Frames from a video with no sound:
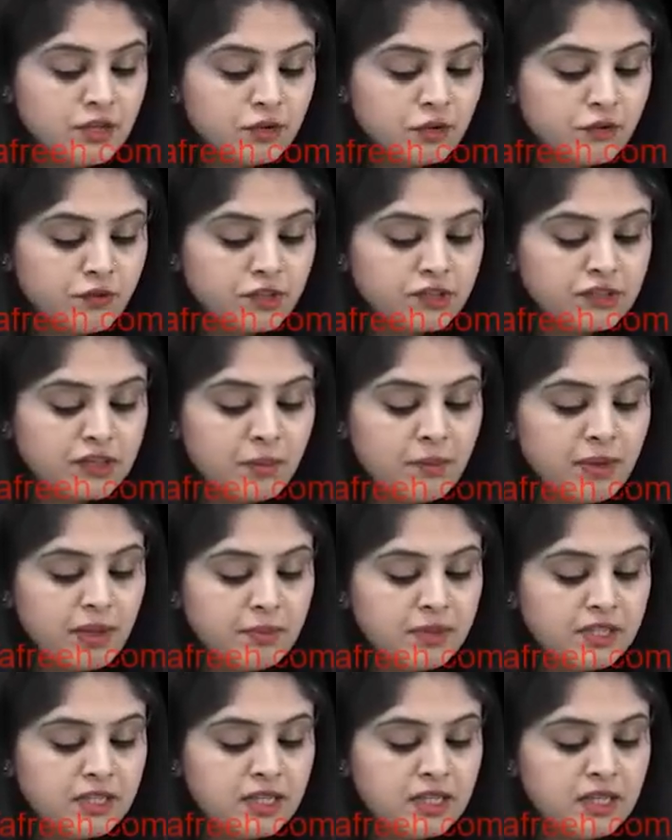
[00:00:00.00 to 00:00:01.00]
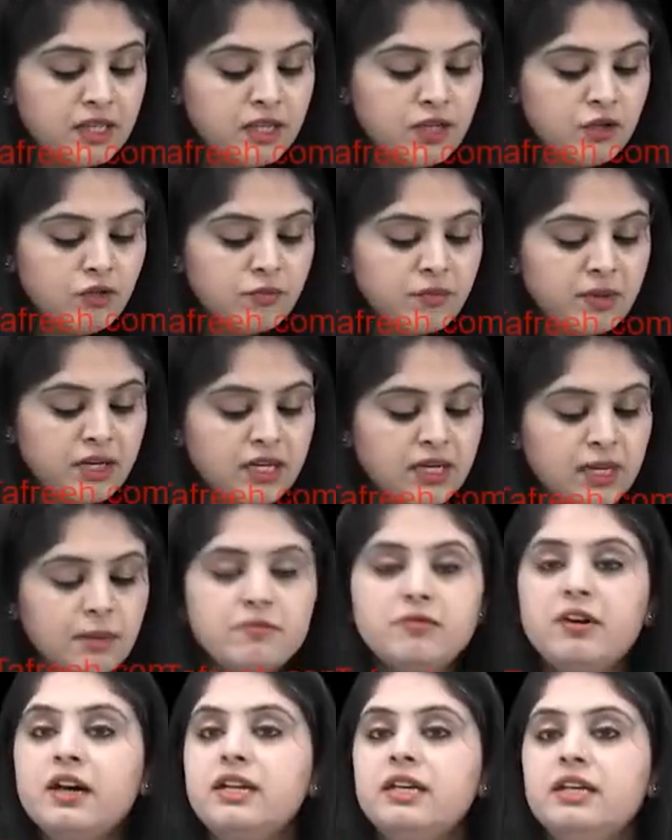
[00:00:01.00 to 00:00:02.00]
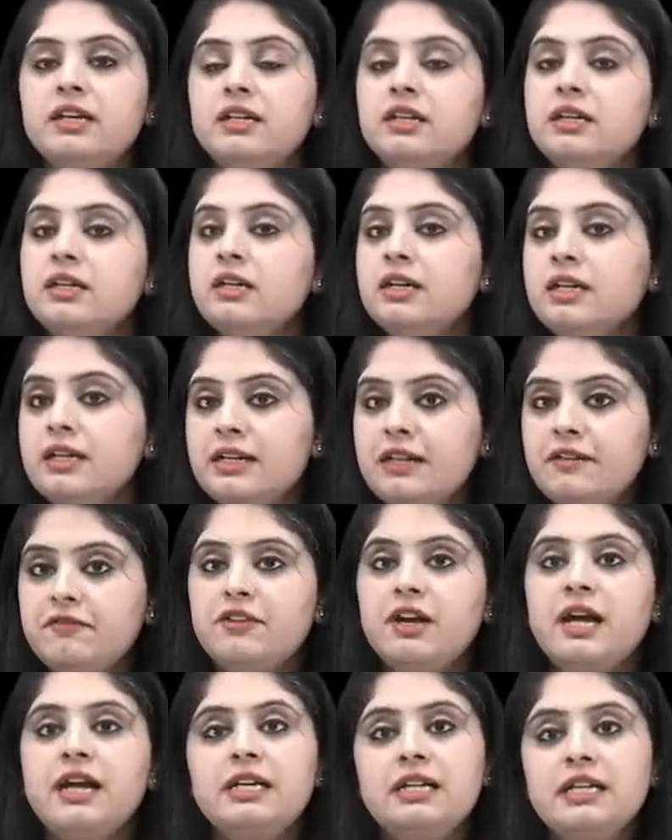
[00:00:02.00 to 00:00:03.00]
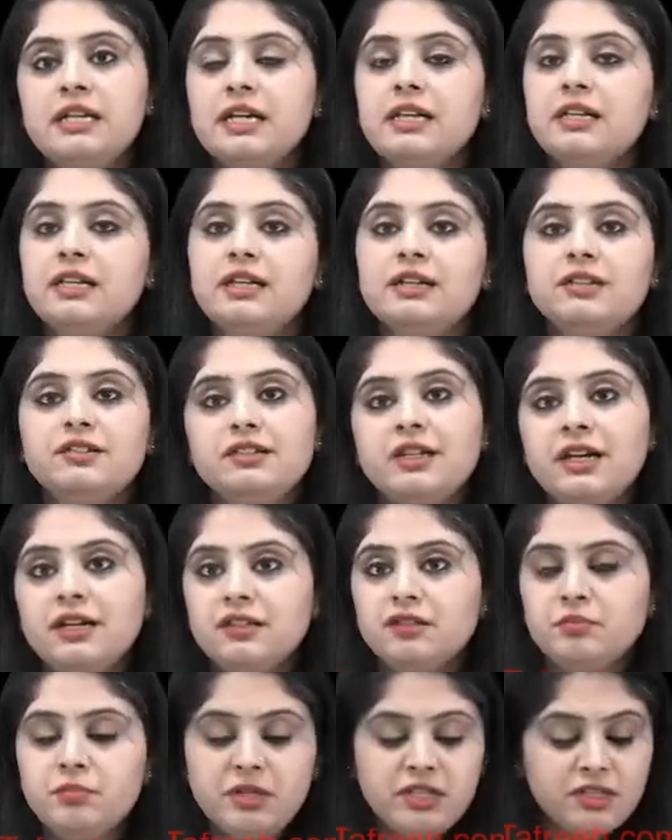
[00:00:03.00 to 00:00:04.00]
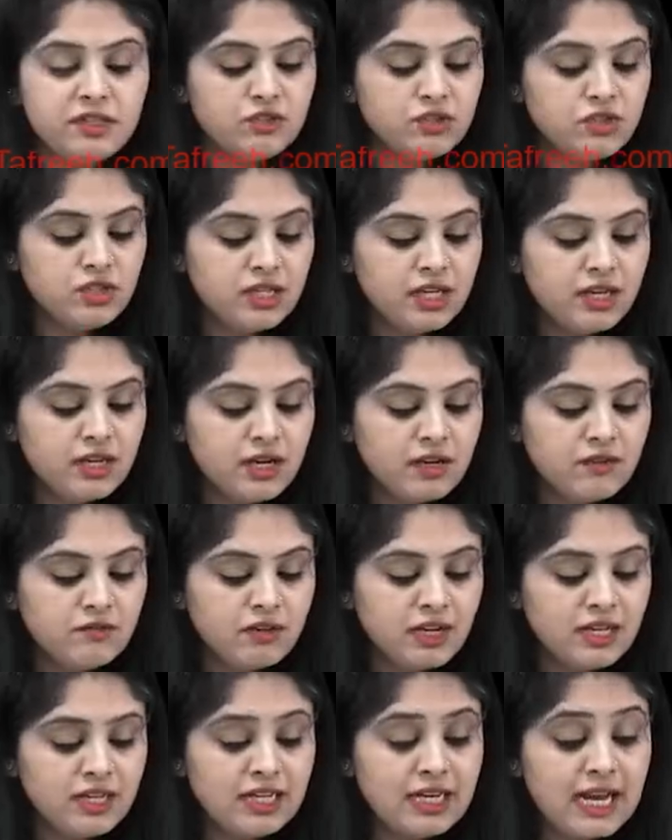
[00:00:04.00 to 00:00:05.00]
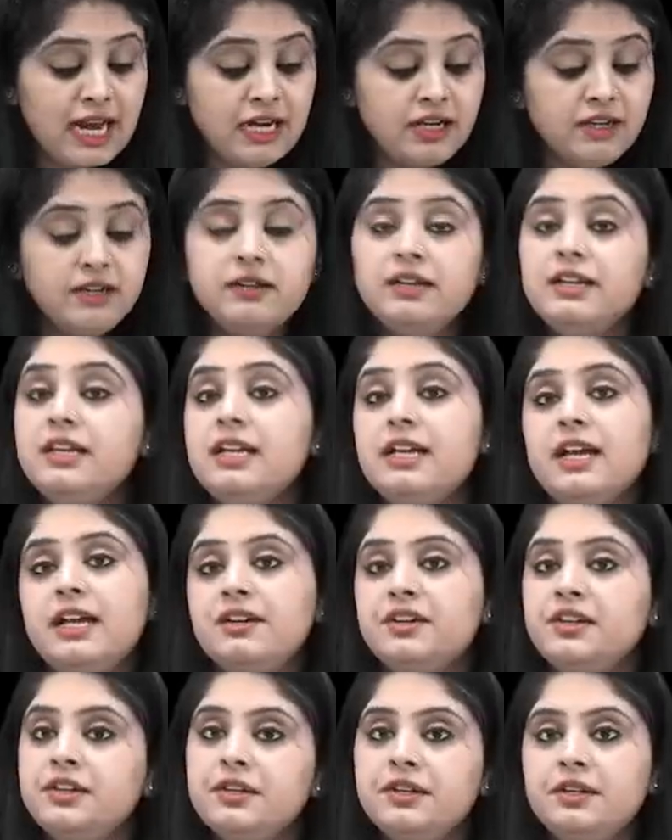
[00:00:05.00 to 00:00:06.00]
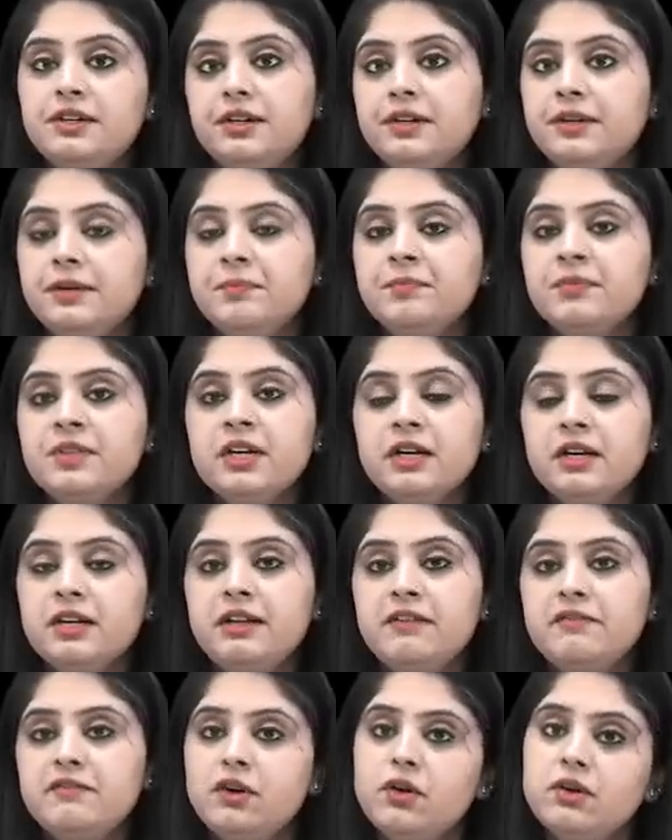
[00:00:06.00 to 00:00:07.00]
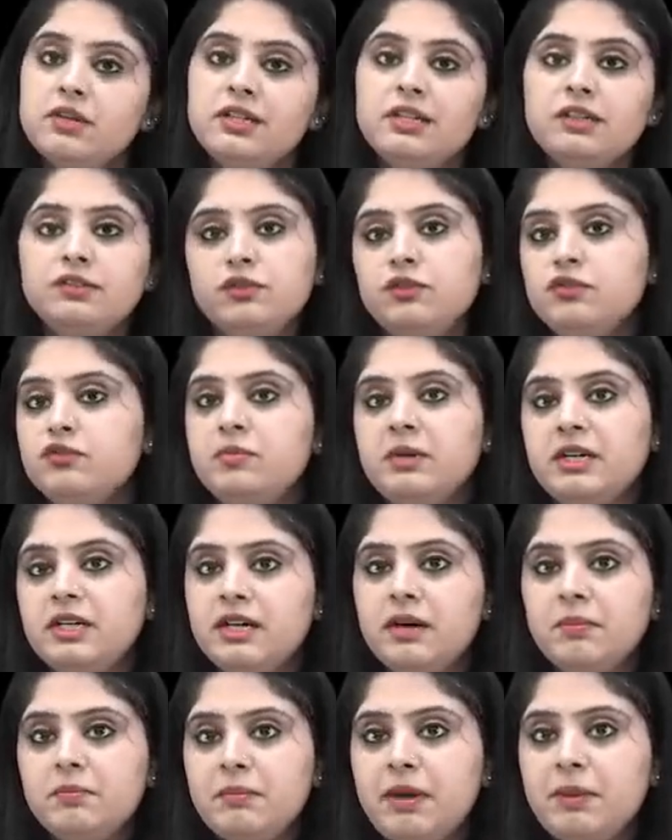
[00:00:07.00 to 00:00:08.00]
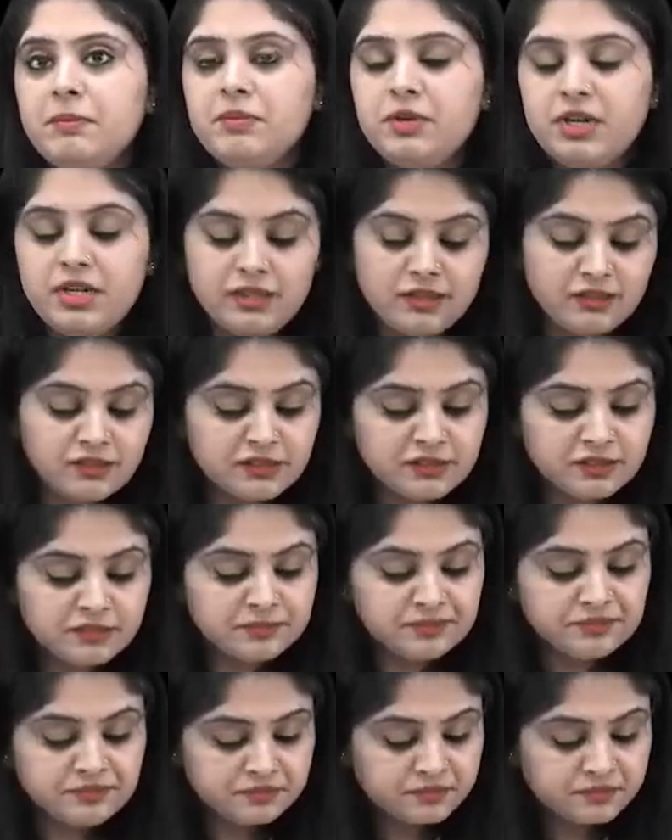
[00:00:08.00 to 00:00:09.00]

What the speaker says: So for subepithelial, you've picked up one in nephritic and kids, that is PSGN, and one in elderly and in nephrotic, so you've picked up membranous.